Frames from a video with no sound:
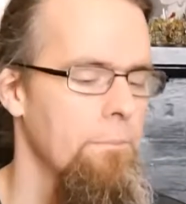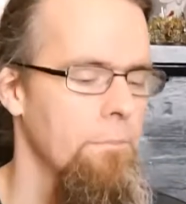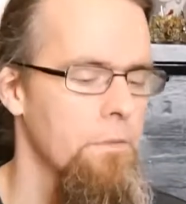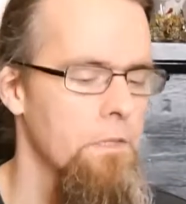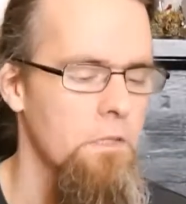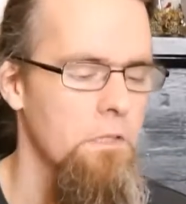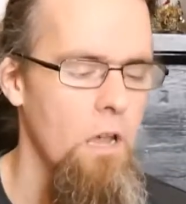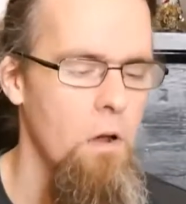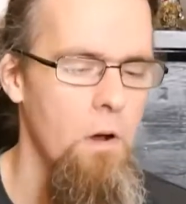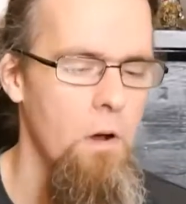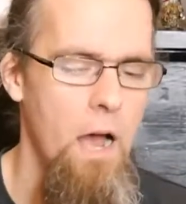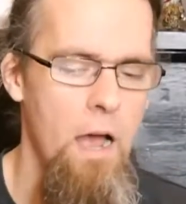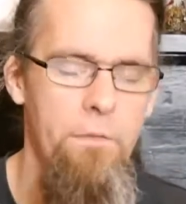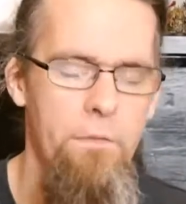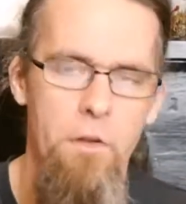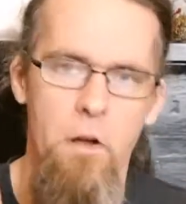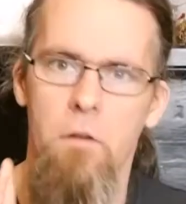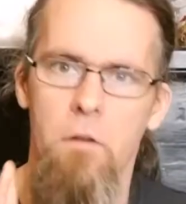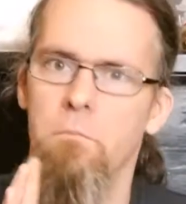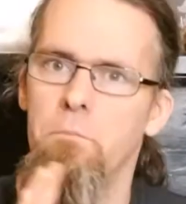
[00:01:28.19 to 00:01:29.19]
So I've
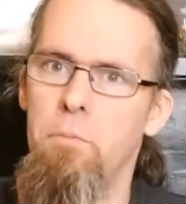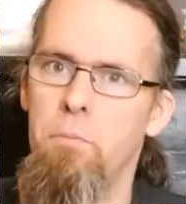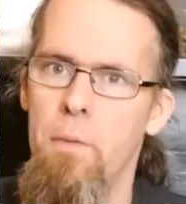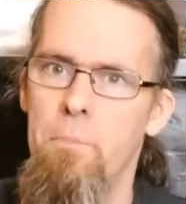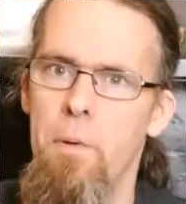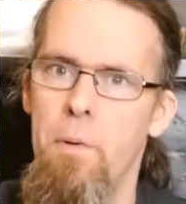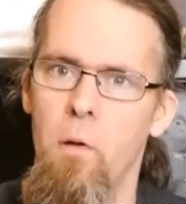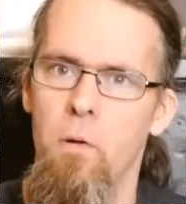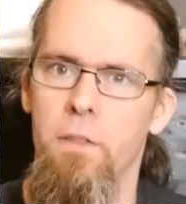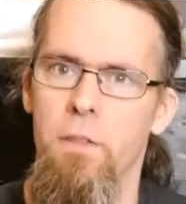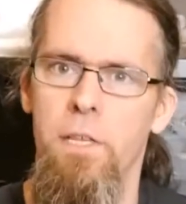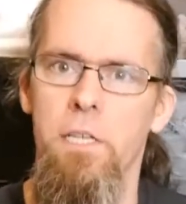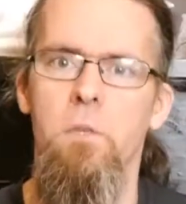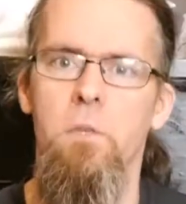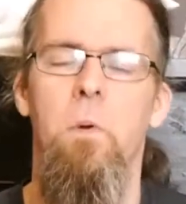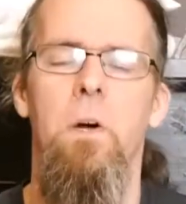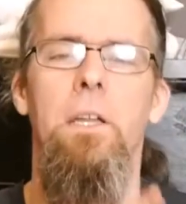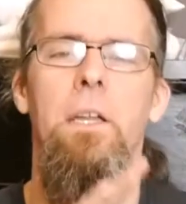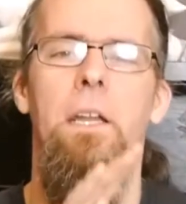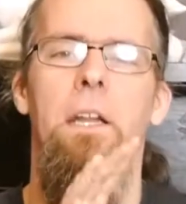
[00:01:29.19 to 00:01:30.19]
got Blood Bowl in this
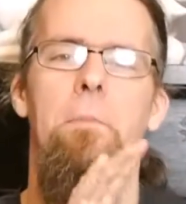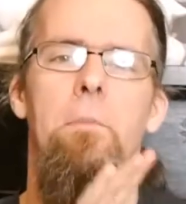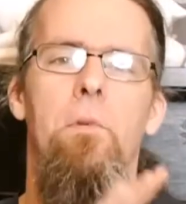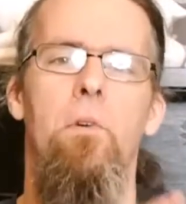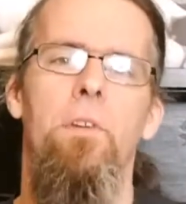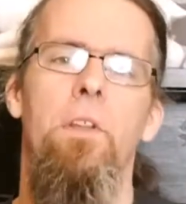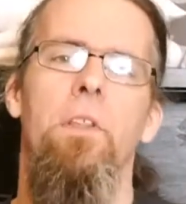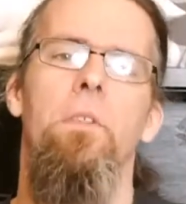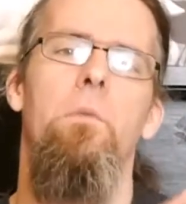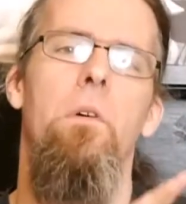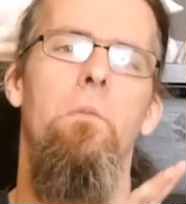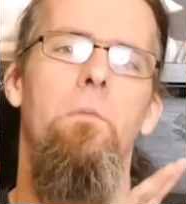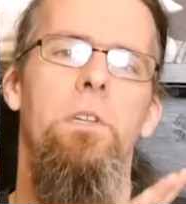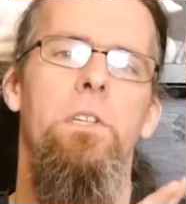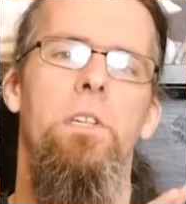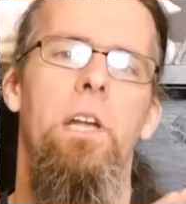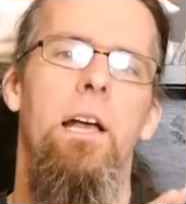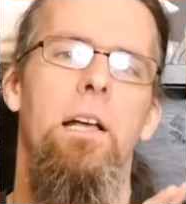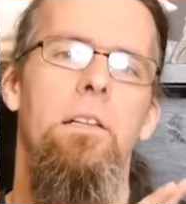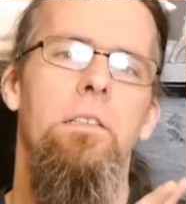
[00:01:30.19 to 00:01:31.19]
one, and I bought another one
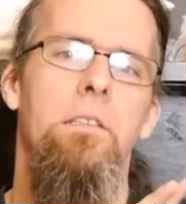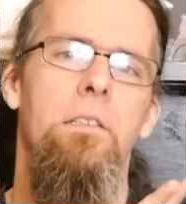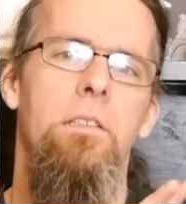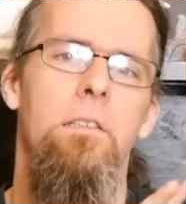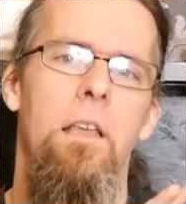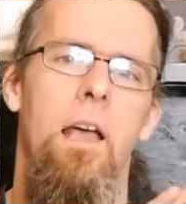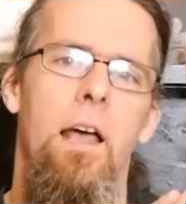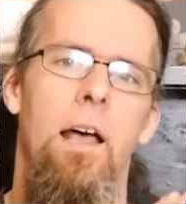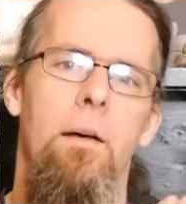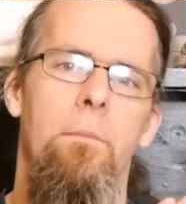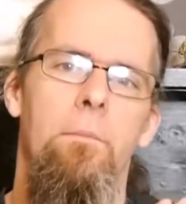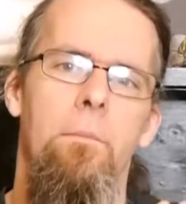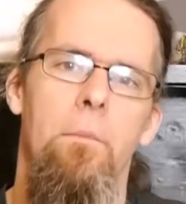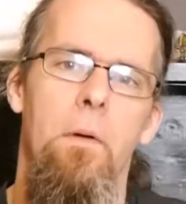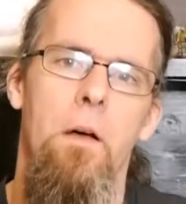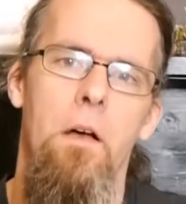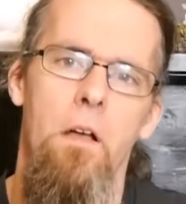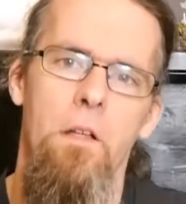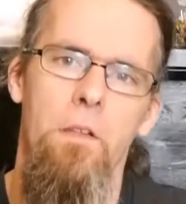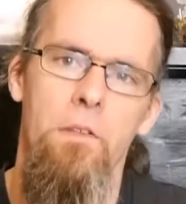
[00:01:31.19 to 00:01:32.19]
which has
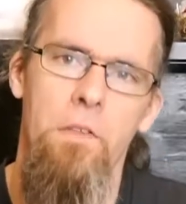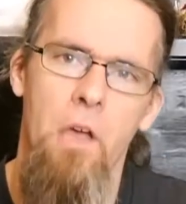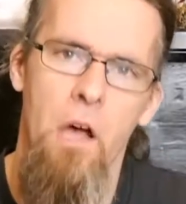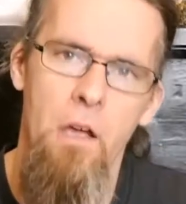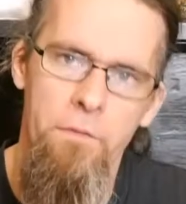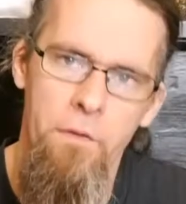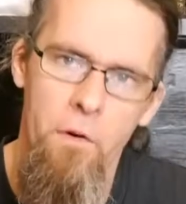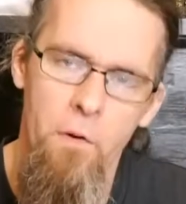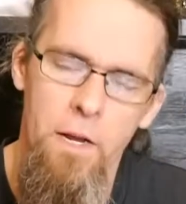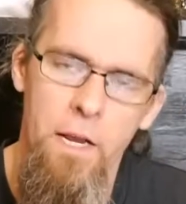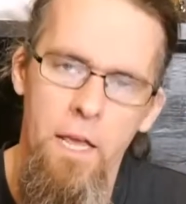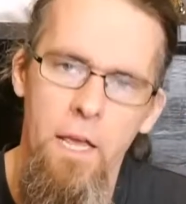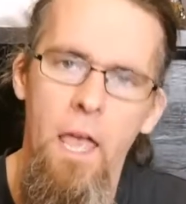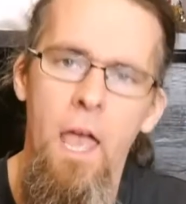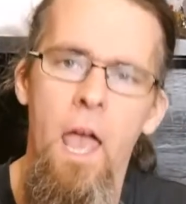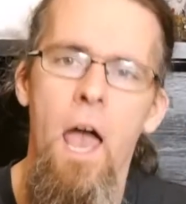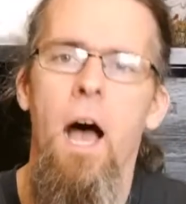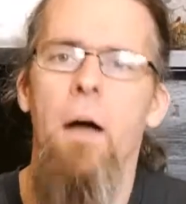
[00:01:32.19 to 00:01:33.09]
Night Vault in it.